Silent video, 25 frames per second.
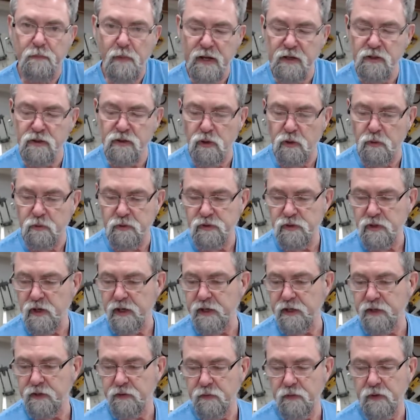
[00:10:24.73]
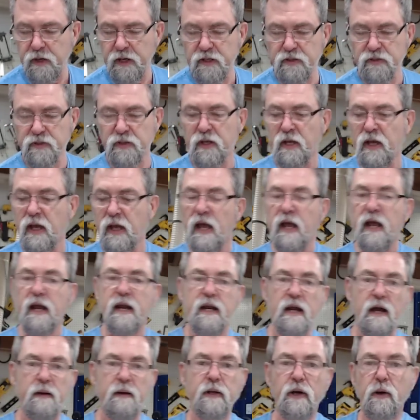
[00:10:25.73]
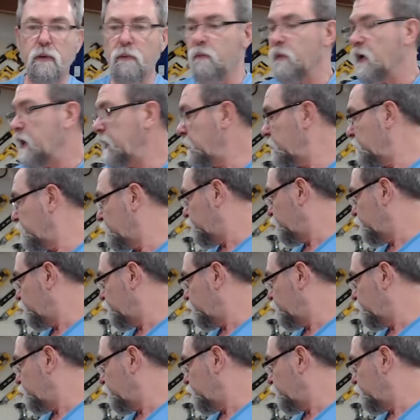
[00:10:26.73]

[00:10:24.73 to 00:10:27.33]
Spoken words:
made sure it was 90 degrees. Now I'm going to run it